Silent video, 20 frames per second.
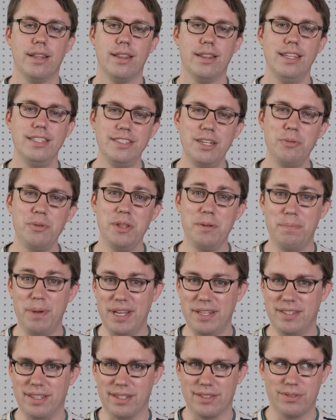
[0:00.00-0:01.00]
Let's start with the
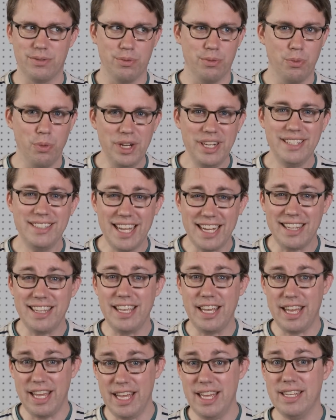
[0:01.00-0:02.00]
basics. What
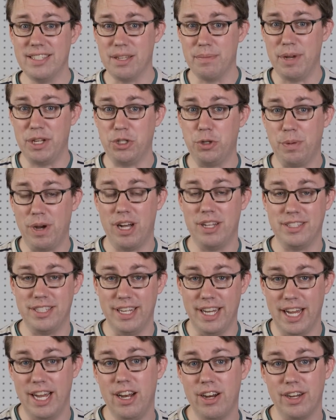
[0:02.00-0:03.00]
exactly is a
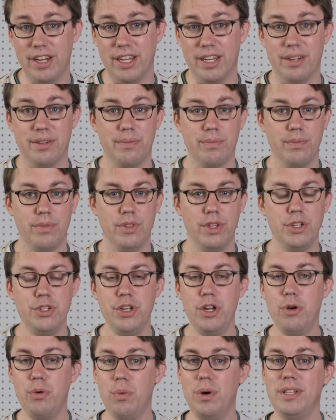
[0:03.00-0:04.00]
metropolitan area? There's
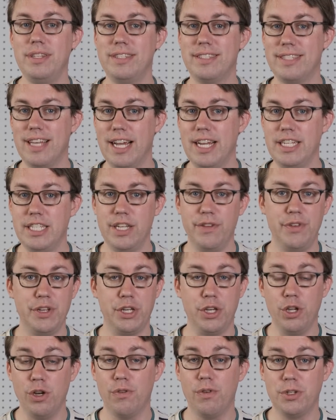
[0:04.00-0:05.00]
no one
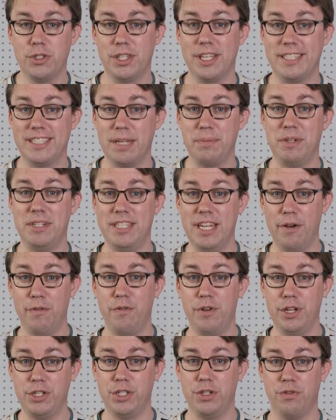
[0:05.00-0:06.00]
scientific, universally accepted
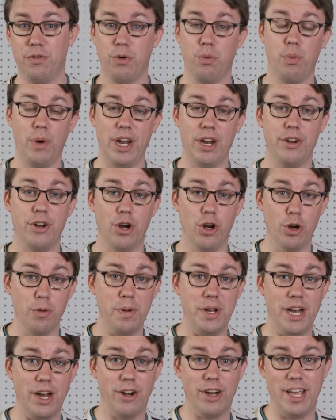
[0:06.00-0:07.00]
definition for where an
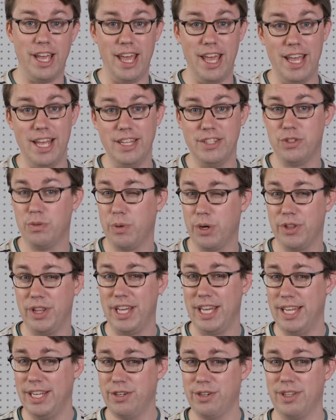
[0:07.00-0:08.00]
urban area ends and where the
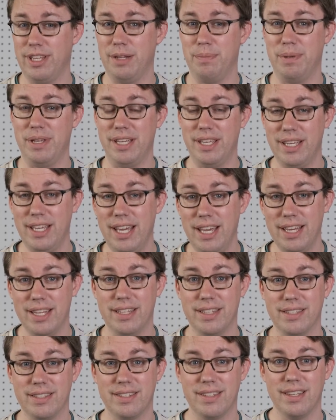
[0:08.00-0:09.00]
hinterland
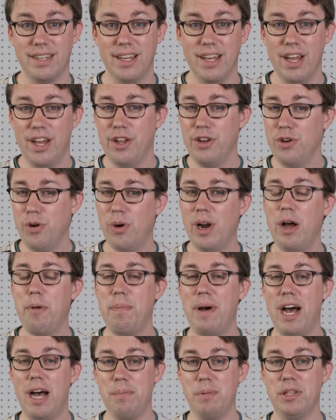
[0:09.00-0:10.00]
begins, nor how
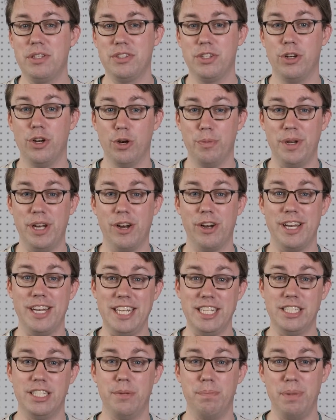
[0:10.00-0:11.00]
populous an urban area
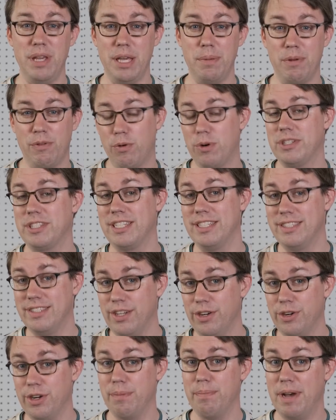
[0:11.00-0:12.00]
needs to be before it's
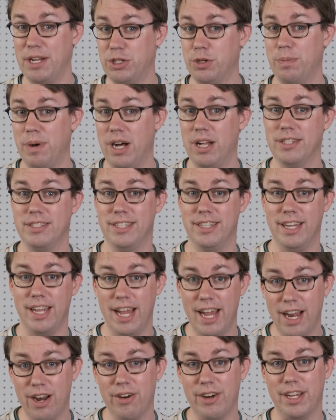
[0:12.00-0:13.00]
considered a metropolitan
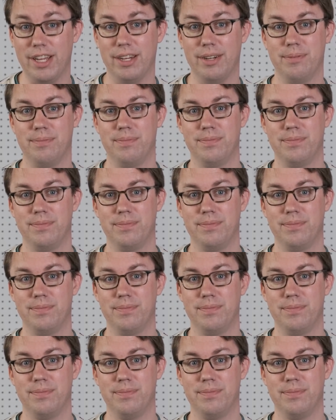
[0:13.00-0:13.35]
area.